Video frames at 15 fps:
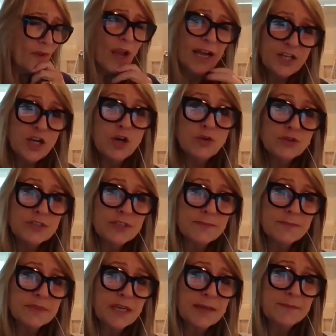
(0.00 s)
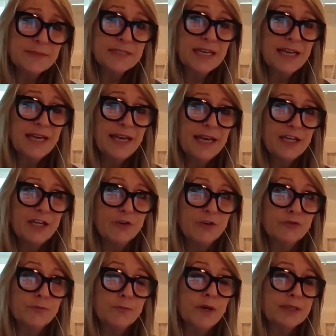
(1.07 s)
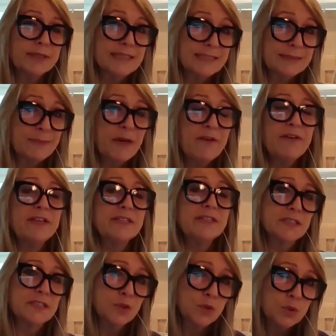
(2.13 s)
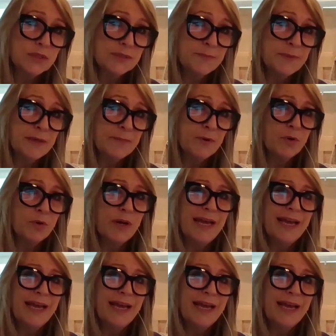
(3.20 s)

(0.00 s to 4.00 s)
I know sometimes, from personal experience and talking to people,